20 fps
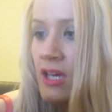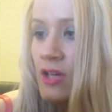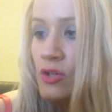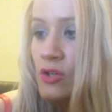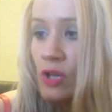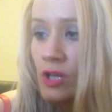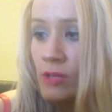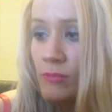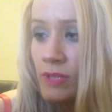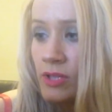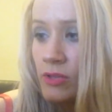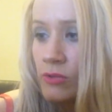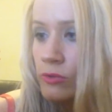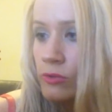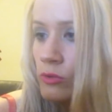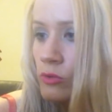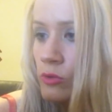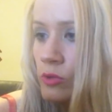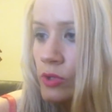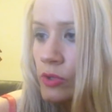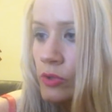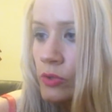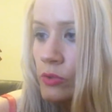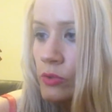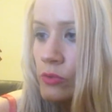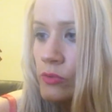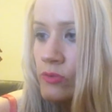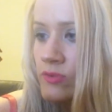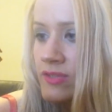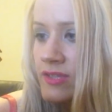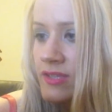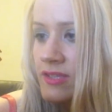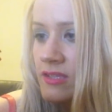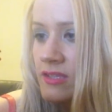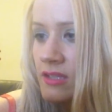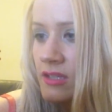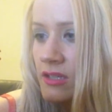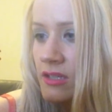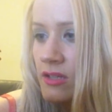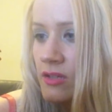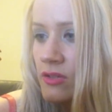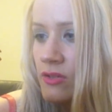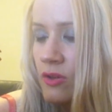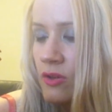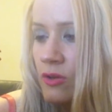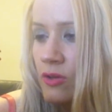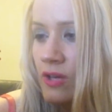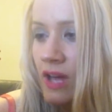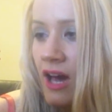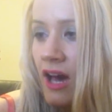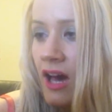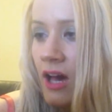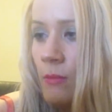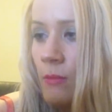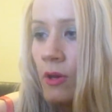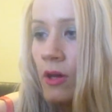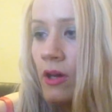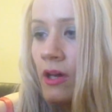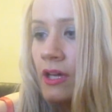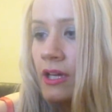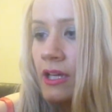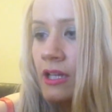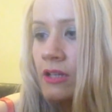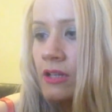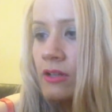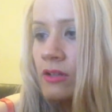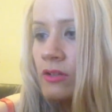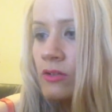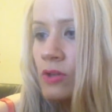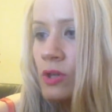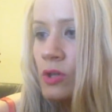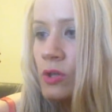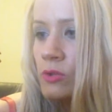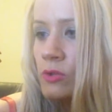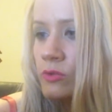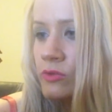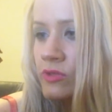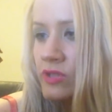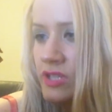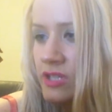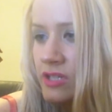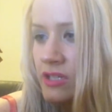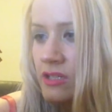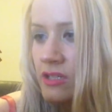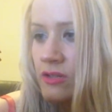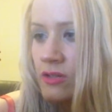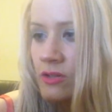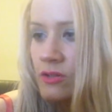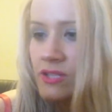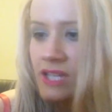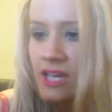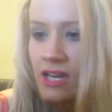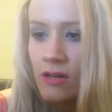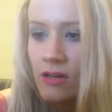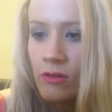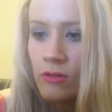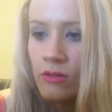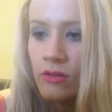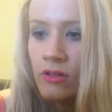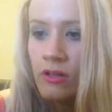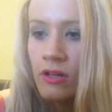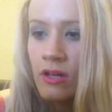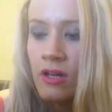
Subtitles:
no mineral oils, no carmine, no gluten, no talc.